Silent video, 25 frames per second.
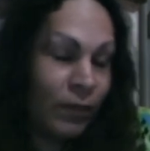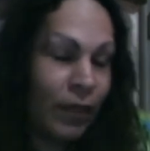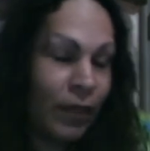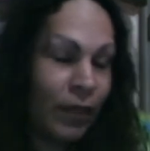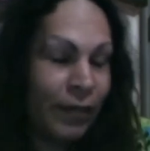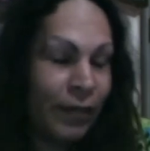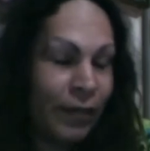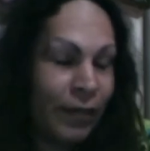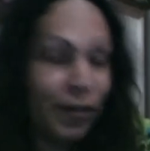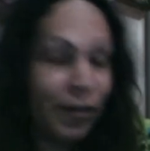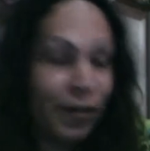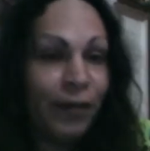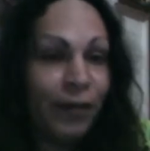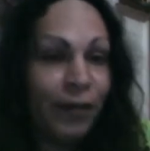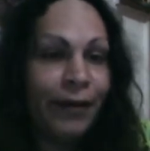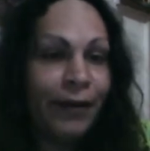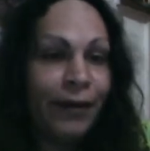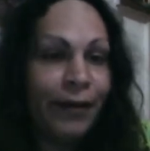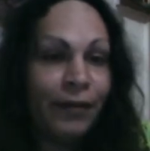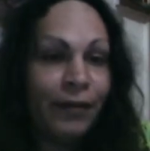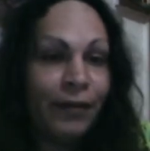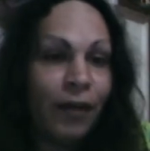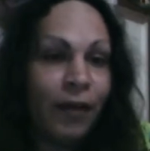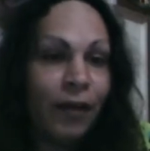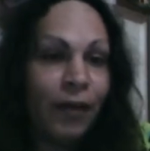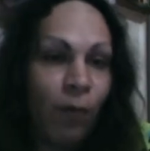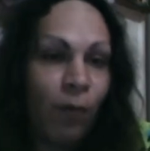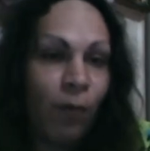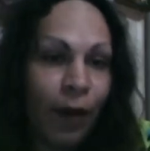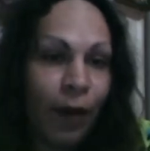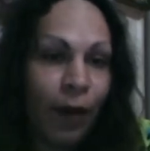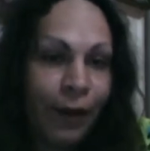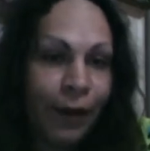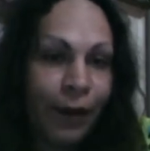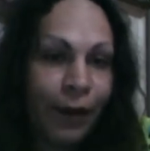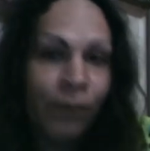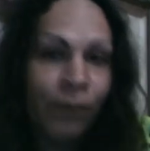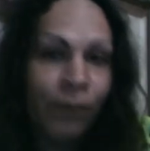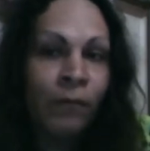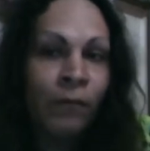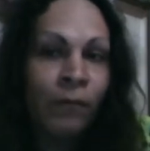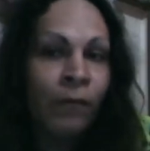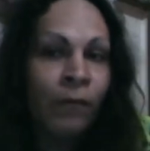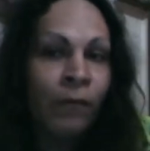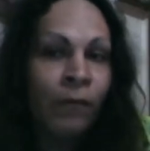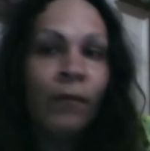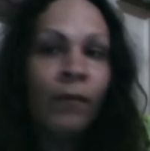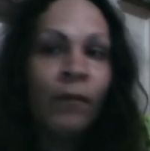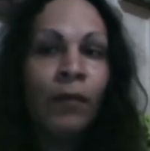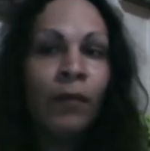it could lead that way
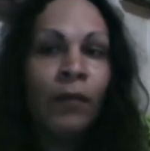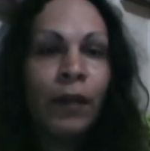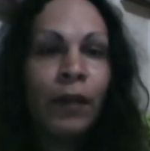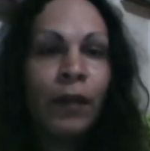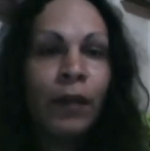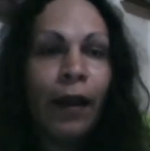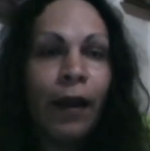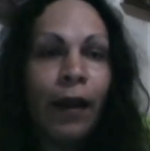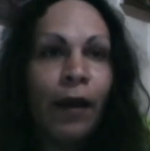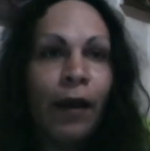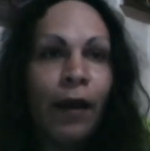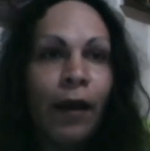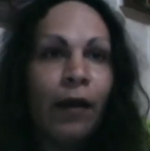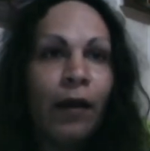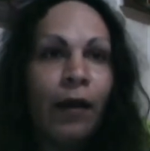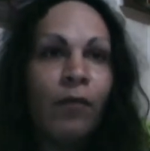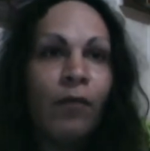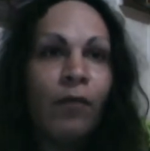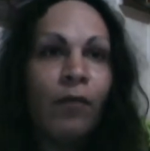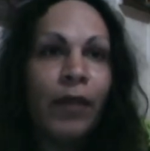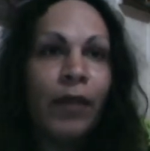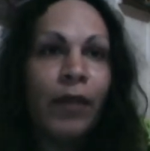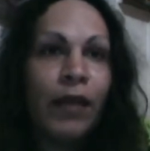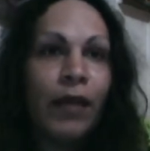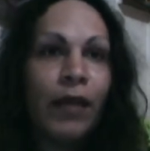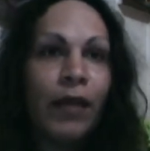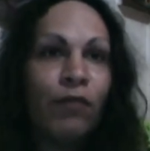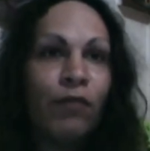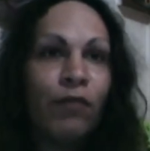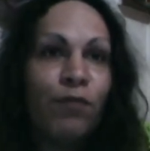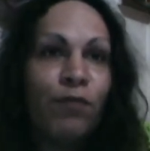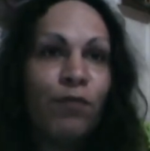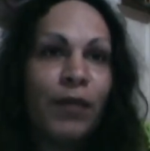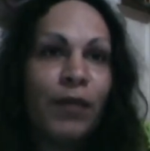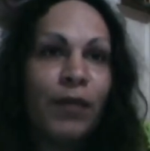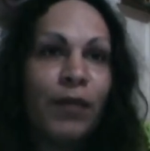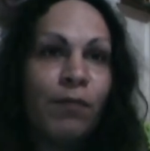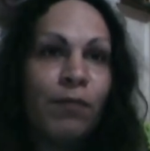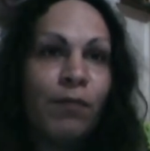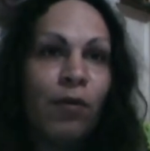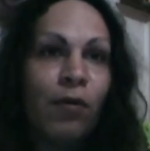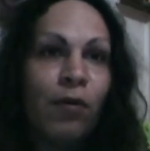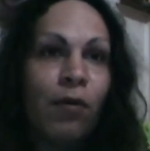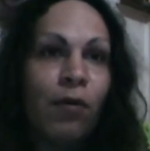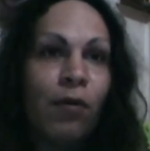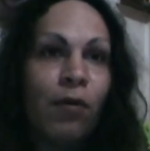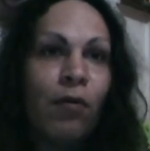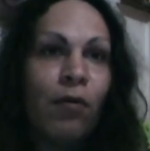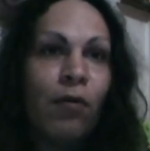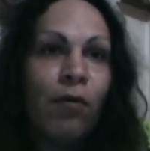if
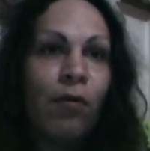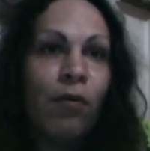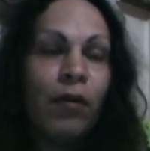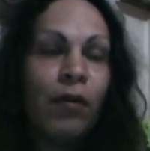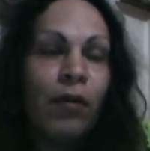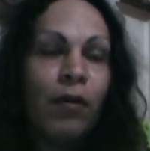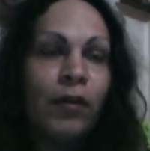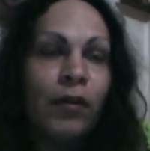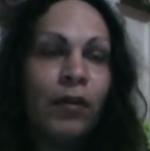people